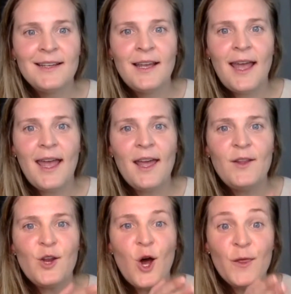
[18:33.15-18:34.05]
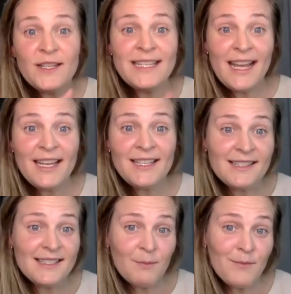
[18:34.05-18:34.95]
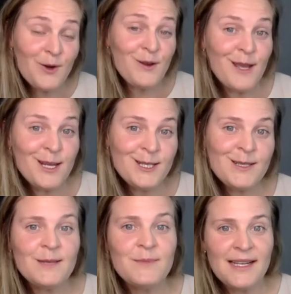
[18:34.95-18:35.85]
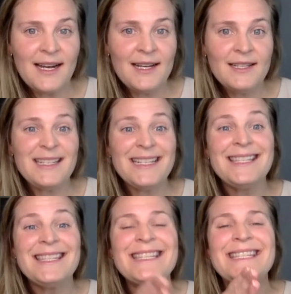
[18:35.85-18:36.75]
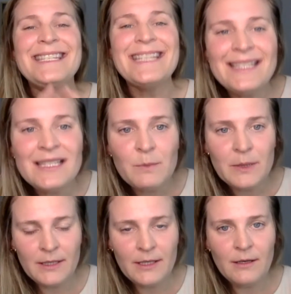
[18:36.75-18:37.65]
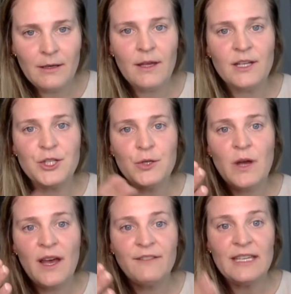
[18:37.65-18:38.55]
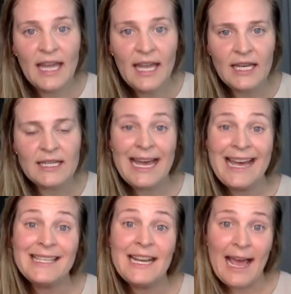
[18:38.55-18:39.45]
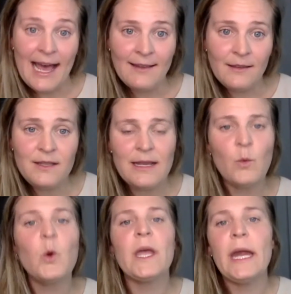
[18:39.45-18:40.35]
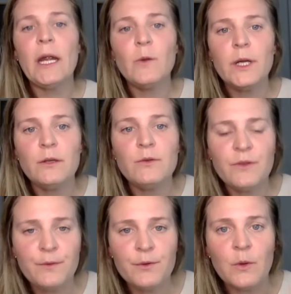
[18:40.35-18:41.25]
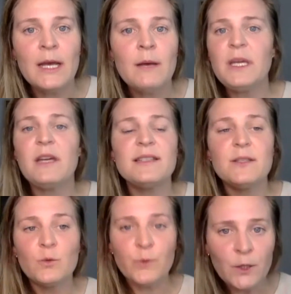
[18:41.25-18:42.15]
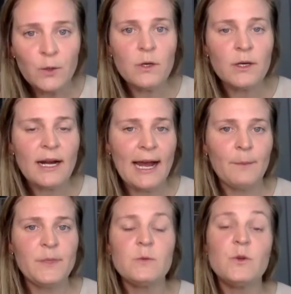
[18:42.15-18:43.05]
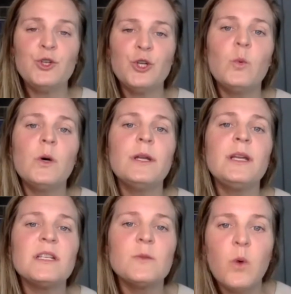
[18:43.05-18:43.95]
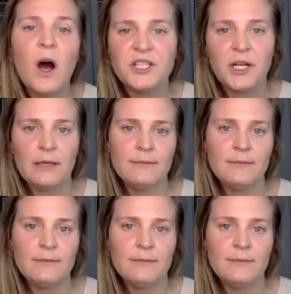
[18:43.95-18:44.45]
And on the days that some motivation subsides, it's the discipline that you have gained as an athlete that will carry you through, because the real work happens when no one is watching.